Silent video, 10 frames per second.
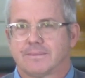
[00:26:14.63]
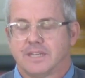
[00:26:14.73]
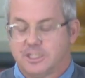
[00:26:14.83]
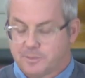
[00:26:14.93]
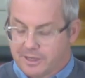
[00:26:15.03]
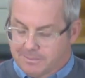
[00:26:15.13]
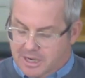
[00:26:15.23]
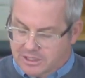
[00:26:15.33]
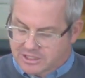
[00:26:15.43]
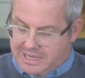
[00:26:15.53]
He's being
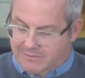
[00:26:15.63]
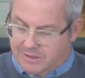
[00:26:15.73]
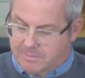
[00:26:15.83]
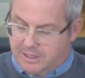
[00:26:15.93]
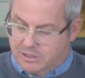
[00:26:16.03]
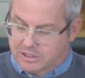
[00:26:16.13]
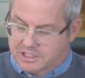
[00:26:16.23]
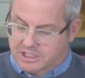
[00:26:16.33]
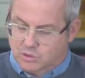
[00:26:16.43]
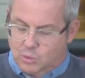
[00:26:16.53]
most loving
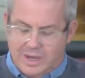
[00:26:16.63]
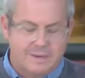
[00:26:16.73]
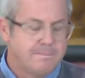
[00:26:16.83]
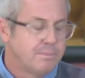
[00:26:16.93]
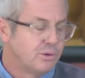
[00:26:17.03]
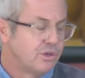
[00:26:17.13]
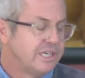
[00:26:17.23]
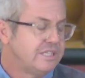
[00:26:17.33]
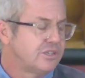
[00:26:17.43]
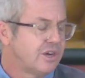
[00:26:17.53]
because his one
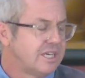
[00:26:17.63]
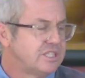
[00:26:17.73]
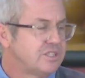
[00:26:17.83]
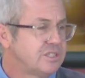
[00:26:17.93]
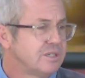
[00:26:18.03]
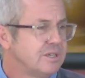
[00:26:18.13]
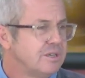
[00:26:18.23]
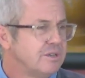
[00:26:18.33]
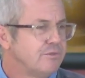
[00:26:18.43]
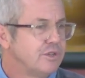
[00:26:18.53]
boy dies
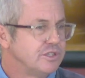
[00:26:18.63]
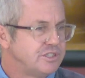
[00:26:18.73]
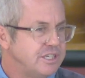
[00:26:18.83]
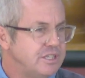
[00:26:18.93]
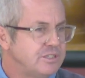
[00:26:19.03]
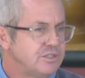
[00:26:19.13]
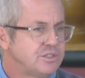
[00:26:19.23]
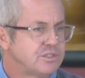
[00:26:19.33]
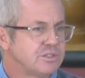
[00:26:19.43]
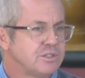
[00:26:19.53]
for the
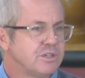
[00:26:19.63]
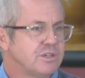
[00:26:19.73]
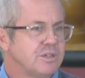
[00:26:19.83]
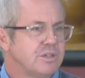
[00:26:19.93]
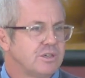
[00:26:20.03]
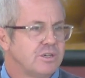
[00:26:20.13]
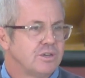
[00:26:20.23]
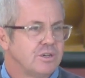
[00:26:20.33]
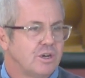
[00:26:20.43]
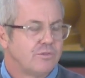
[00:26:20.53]
sins
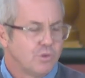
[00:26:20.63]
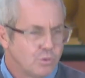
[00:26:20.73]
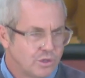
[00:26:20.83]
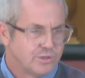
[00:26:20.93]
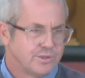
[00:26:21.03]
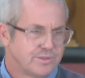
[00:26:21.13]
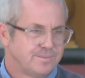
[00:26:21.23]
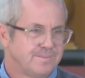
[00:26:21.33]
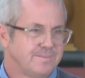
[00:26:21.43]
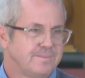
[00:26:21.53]
of the world
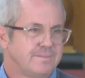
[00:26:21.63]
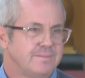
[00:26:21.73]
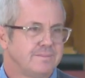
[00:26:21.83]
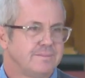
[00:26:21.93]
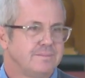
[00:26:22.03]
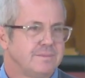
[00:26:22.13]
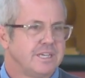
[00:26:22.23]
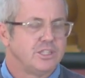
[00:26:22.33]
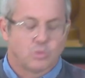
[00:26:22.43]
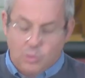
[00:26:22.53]

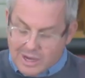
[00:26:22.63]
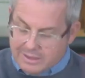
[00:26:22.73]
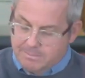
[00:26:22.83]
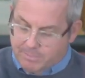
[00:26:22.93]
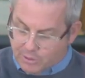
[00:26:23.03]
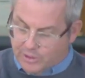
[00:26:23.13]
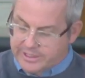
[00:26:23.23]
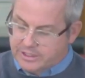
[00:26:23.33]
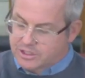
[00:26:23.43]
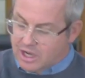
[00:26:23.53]
his one
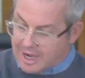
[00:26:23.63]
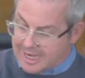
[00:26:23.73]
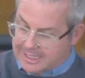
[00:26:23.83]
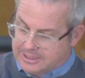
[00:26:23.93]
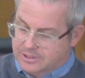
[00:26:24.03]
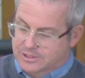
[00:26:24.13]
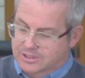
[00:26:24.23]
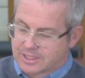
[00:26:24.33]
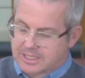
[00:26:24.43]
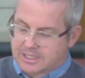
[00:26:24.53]
boy
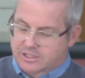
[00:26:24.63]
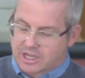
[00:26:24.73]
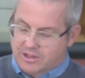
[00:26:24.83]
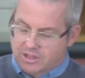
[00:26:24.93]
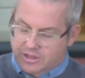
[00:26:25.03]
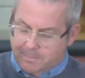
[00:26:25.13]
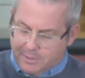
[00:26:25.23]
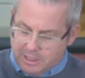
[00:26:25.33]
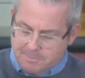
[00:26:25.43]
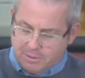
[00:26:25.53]
dies so that the
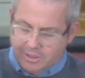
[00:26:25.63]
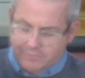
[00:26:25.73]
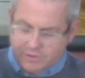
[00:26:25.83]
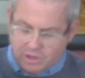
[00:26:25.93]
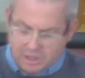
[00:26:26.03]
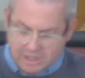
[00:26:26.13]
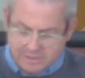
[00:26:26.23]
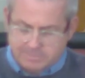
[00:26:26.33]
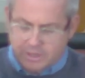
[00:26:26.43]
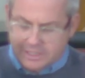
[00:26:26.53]
people of
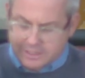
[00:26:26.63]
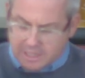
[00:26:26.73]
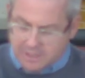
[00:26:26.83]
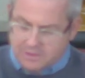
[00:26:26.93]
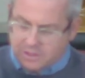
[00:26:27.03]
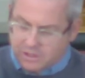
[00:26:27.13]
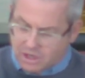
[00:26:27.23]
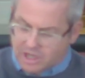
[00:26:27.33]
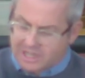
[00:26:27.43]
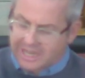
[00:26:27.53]
God might know that
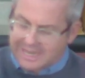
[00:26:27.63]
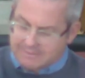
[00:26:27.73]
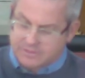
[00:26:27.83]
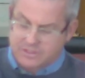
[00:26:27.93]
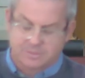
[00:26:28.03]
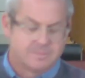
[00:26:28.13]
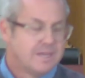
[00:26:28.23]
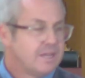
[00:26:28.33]
God loves them.